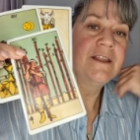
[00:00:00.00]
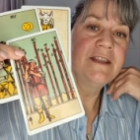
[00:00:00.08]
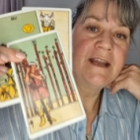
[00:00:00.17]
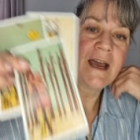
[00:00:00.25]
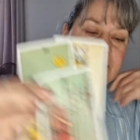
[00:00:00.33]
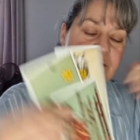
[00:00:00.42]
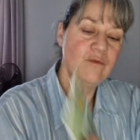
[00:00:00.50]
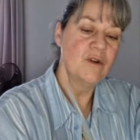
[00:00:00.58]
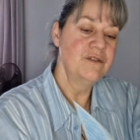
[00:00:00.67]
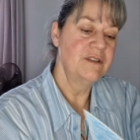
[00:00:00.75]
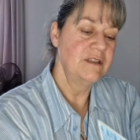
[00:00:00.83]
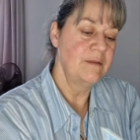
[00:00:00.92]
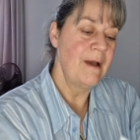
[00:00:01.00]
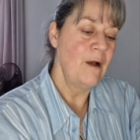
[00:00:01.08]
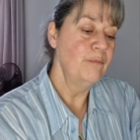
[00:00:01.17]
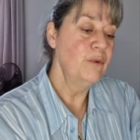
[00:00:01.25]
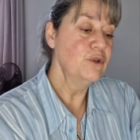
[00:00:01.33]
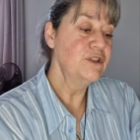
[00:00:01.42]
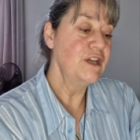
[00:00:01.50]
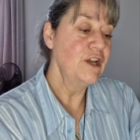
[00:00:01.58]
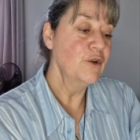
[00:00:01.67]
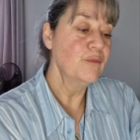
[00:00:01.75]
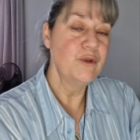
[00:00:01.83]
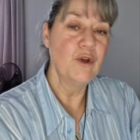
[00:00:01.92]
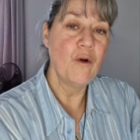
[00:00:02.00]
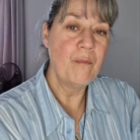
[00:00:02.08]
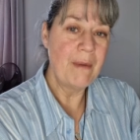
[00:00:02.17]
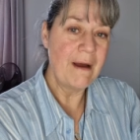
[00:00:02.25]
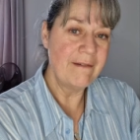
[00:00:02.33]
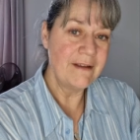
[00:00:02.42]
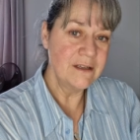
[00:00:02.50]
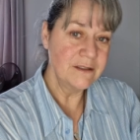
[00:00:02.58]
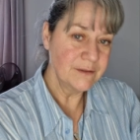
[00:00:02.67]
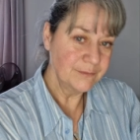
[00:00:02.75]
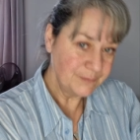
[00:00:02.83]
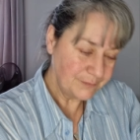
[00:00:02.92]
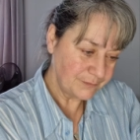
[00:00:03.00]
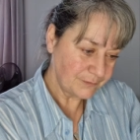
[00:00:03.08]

And the Nine of Wands is about putting up your barriers.